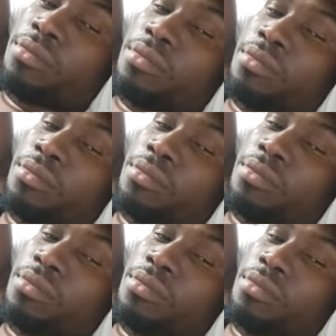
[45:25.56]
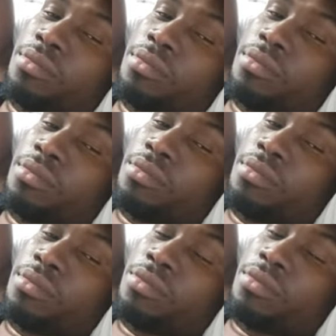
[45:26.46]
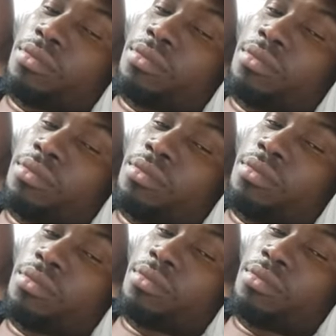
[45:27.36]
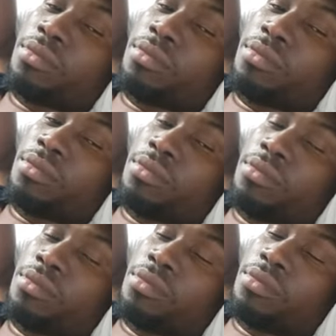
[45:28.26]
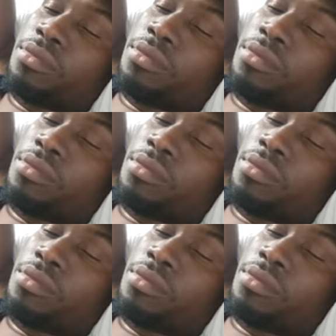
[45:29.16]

(no one is talking)